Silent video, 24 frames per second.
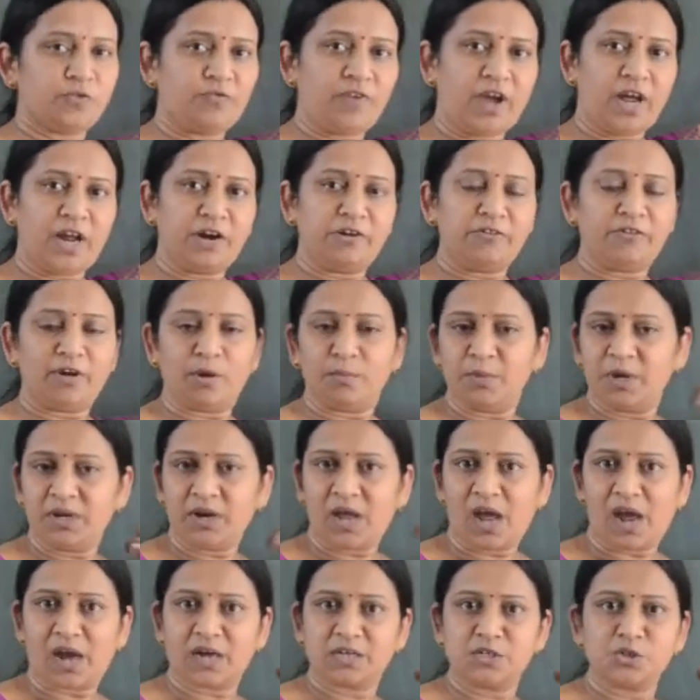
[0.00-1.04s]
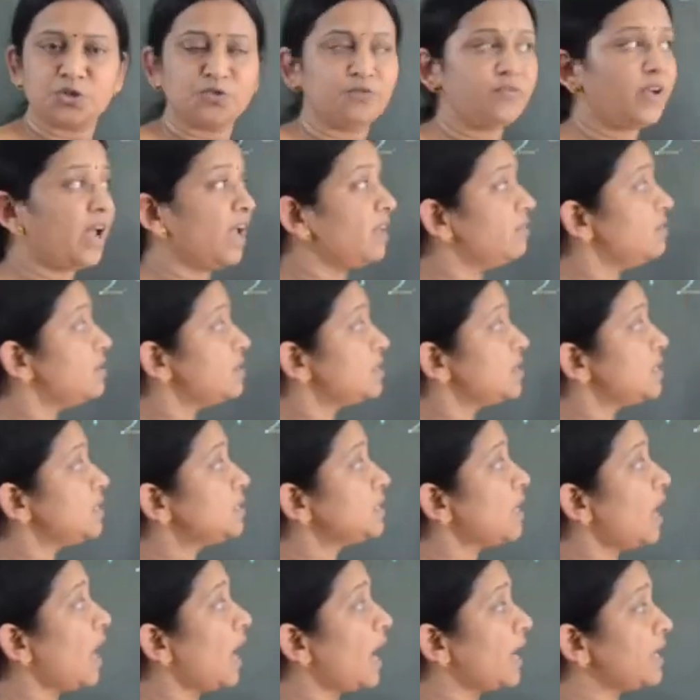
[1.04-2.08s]
and Raman active, and this
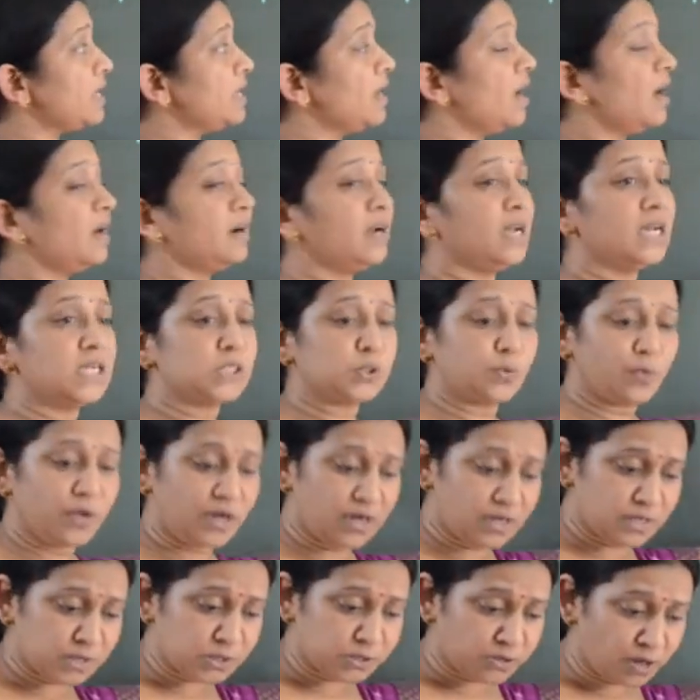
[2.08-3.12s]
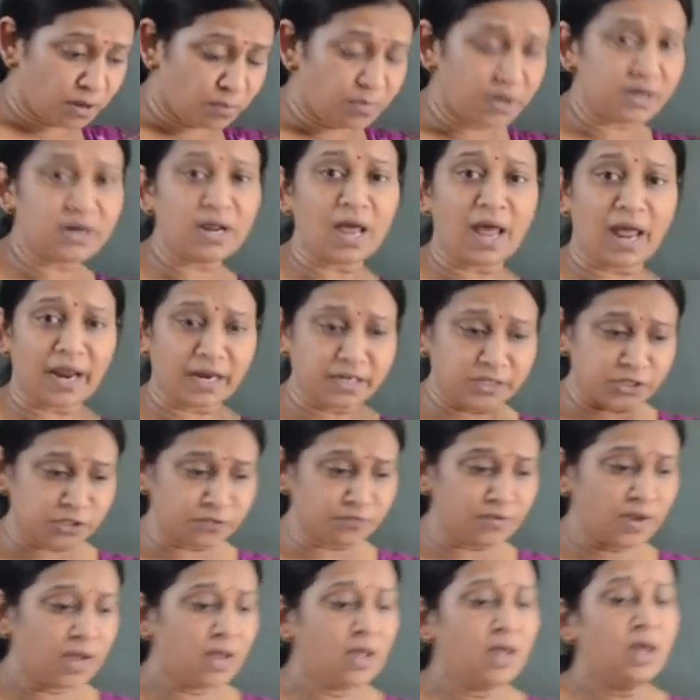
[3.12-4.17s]
is IR as well as Raman
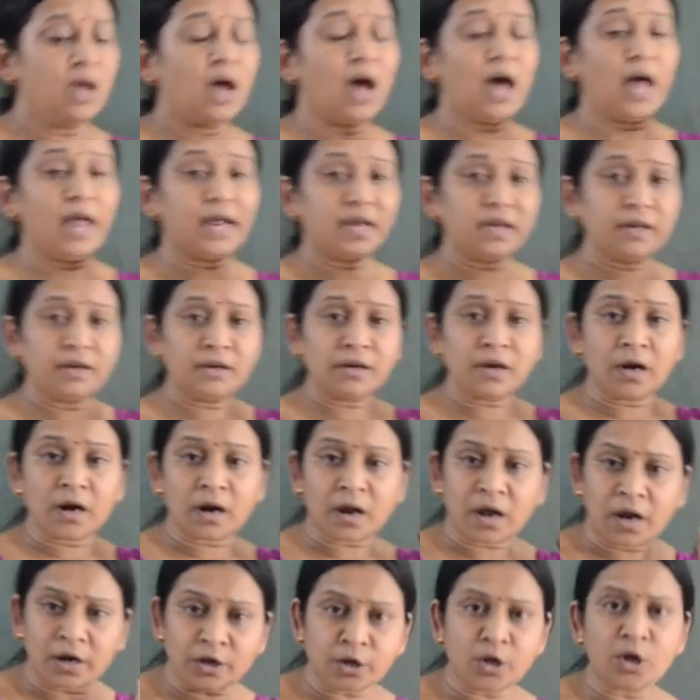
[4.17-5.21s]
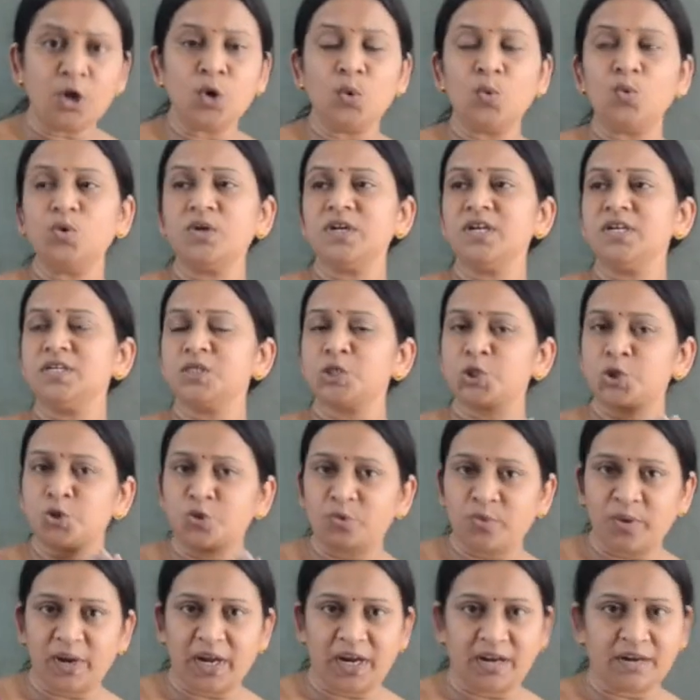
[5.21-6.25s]
active, I can conclude
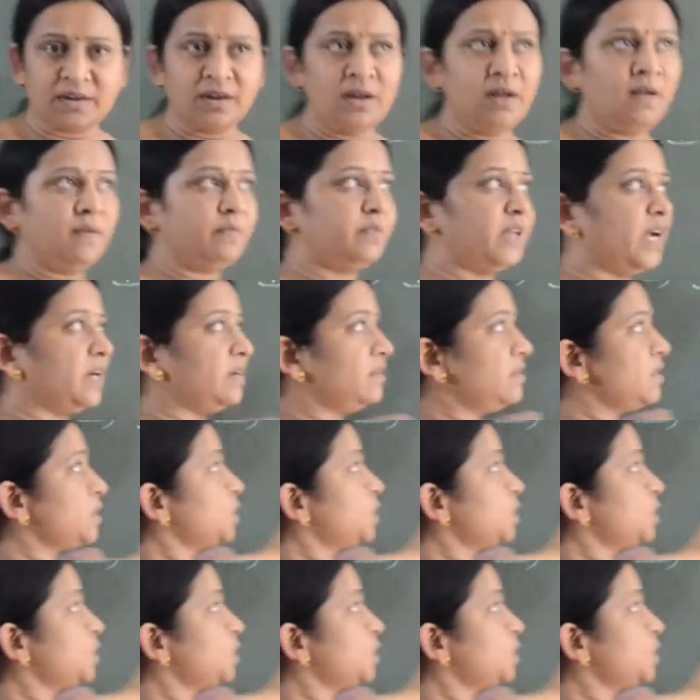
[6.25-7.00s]
straight that this